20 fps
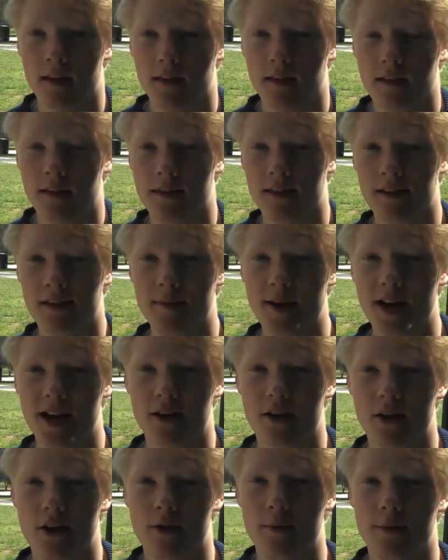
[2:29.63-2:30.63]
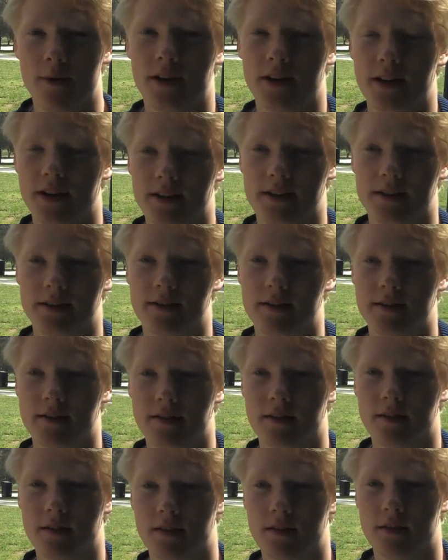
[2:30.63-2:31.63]
The thing about Coburg is
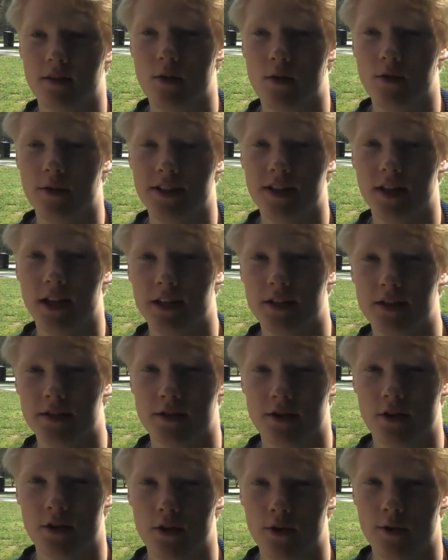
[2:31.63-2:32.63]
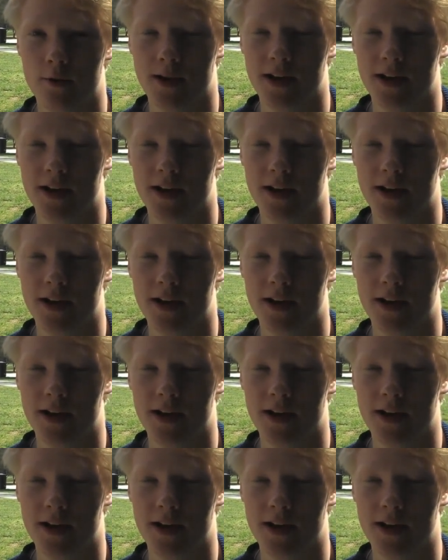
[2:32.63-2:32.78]
all the teachers know who